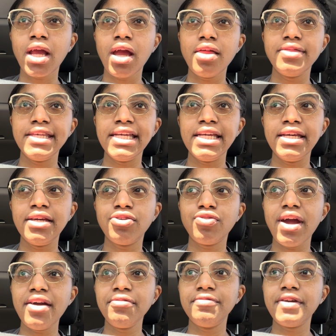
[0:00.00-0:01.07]
the
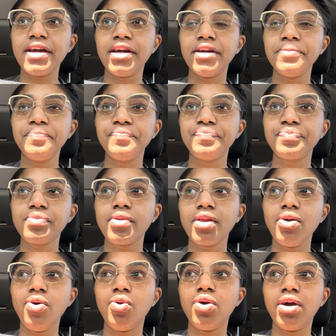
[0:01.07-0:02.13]
craft fair
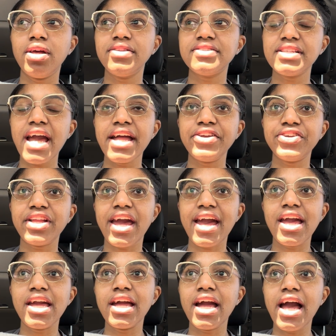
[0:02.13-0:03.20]
on Saturday.